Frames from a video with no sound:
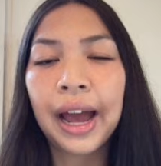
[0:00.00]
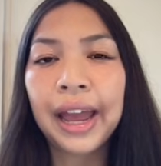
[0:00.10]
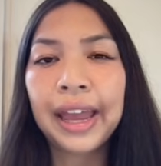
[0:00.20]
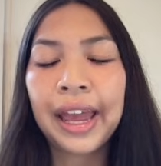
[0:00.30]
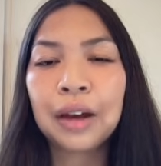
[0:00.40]

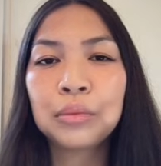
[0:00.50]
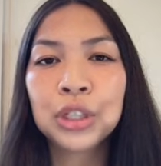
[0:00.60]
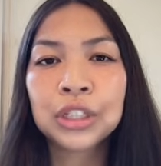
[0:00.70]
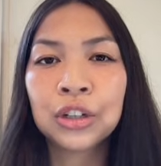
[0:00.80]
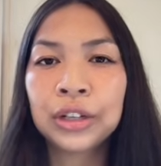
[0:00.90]
I am
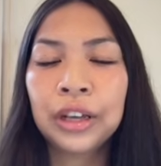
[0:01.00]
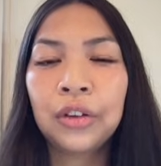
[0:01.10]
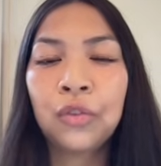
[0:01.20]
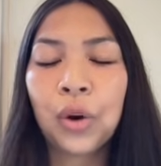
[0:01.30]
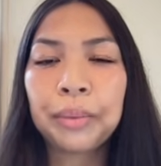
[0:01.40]
just
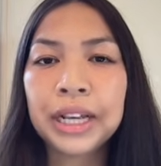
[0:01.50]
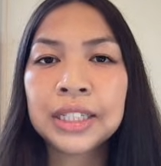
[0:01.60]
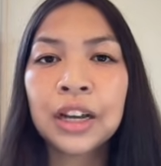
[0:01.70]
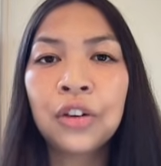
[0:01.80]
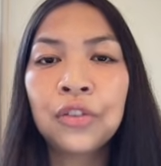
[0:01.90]
cooking for
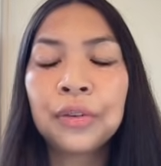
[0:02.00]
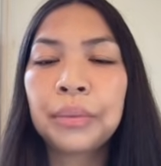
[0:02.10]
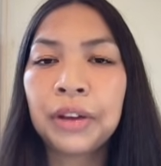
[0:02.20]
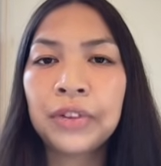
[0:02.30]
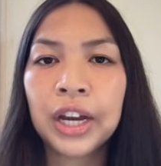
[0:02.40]
myself,
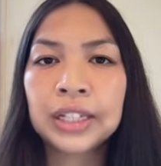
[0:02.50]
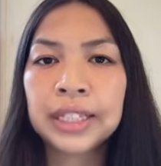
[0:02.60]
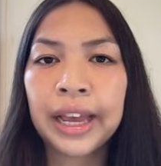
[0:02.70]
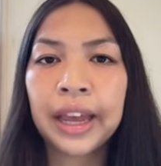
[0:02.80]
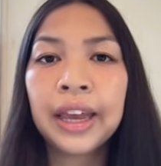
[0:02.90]
my
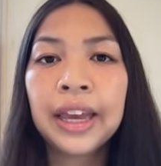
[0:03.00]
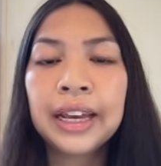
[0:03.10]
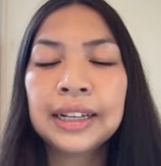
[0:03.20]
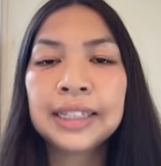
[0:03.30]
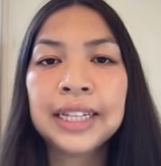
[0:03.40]
fiance,
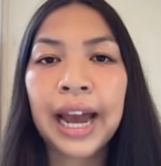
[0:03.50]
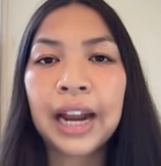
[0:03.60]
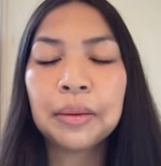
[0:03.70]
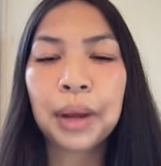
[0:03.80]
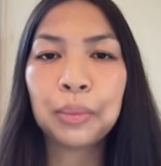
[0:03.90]
his
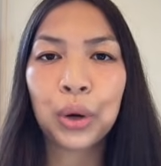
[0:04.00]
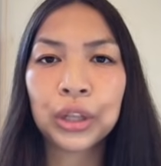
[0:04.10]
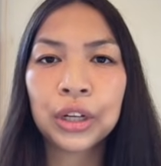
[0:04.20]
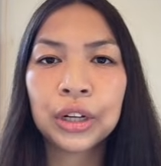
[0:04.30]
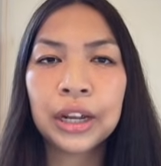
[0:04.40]
dad, and my
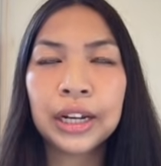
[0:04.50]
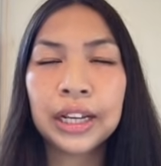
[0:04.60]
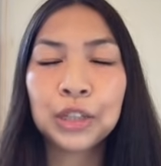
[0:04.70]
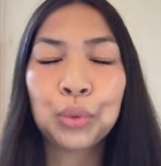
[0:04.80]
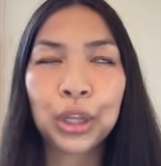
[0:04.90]
brother and
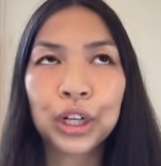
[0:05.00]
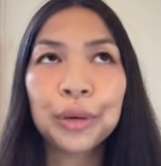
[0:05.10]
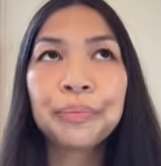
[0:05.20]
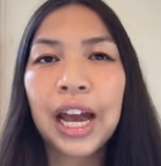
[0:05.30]
his brother.